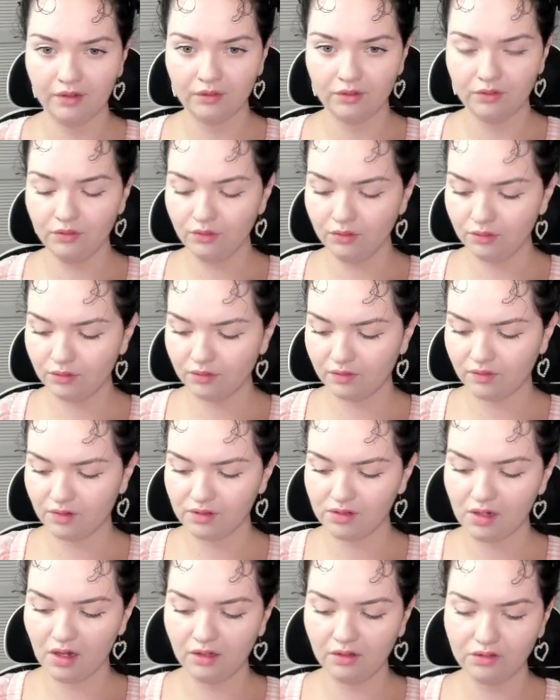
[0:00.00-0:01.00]
ooh,
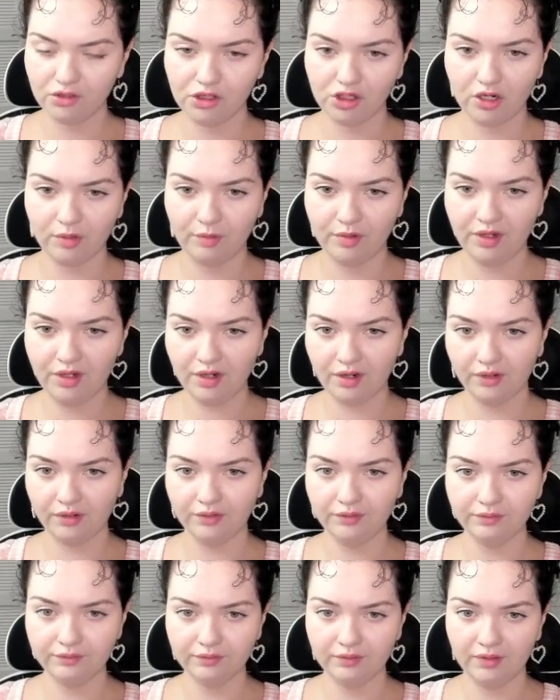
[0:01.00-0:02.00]
Reverse Hollow
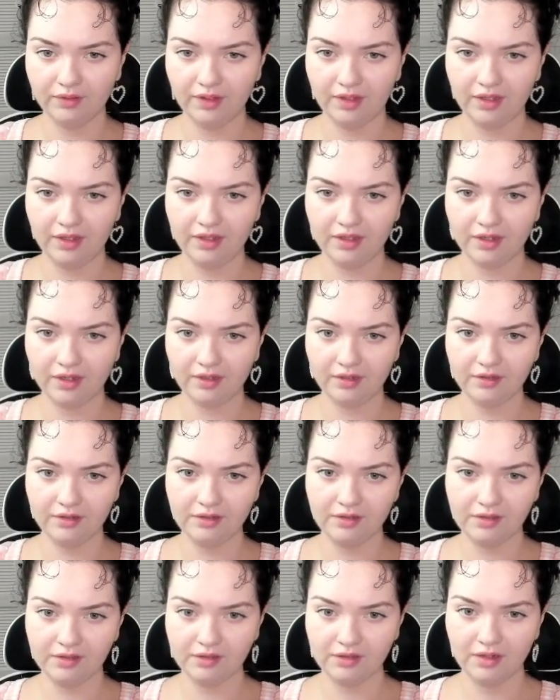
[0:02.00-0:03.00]
Sharpedo, and
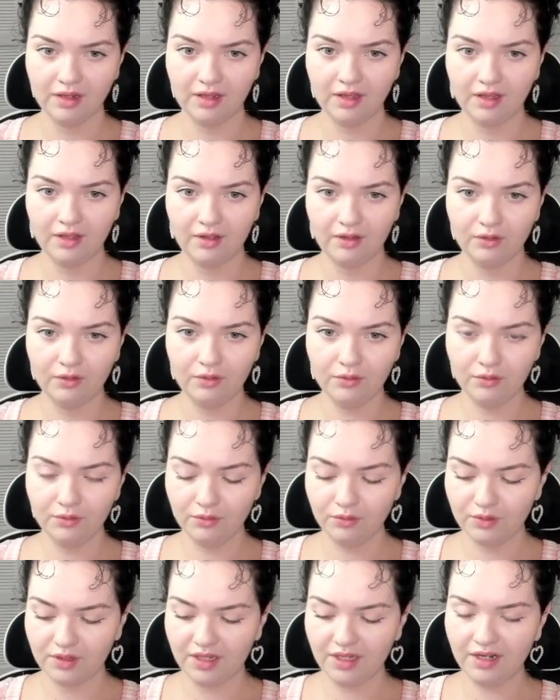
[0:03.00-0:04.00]

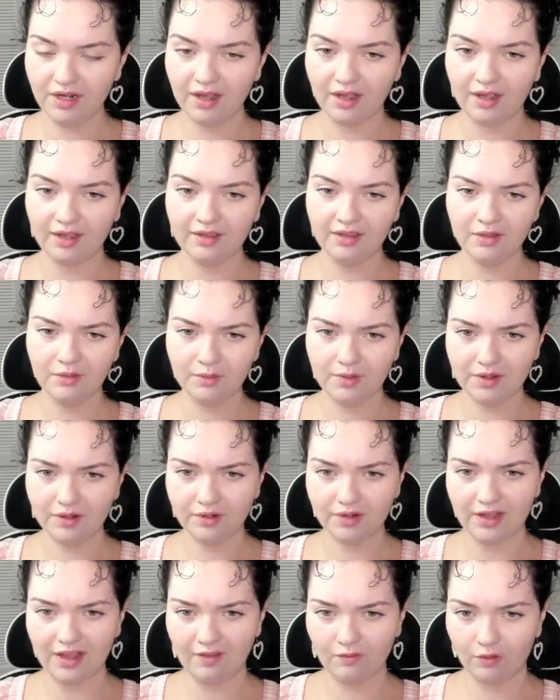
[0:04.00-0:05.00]
ooh, Geeta. I think we
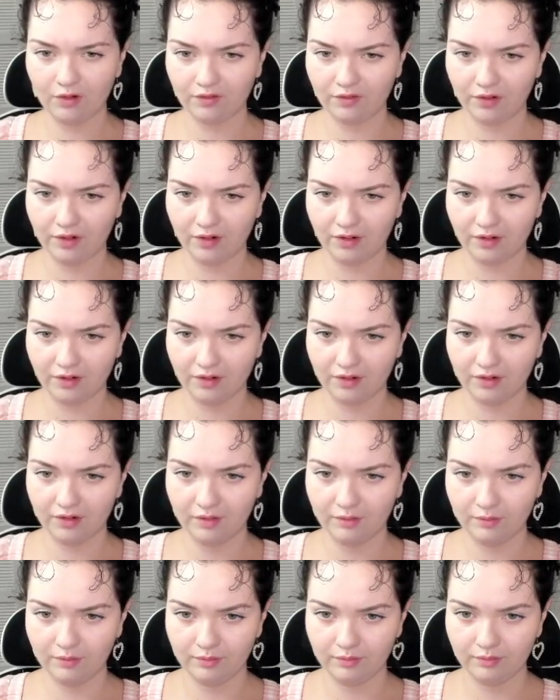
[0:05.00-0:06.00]
already have one of her.
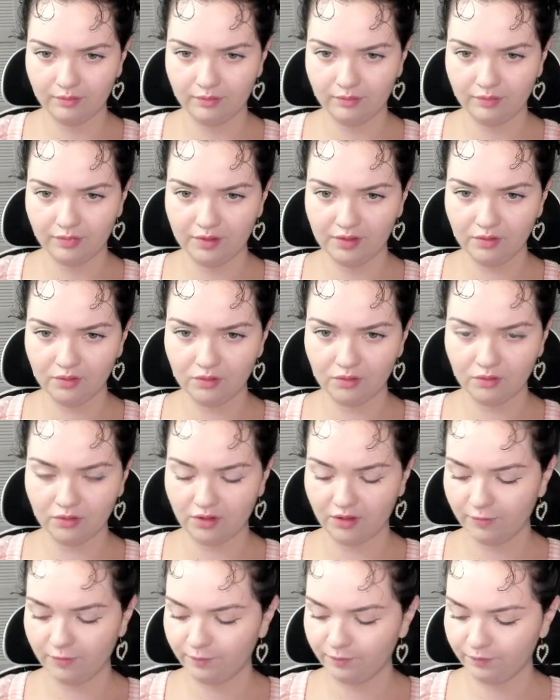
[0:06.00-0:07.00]
Still cool though. All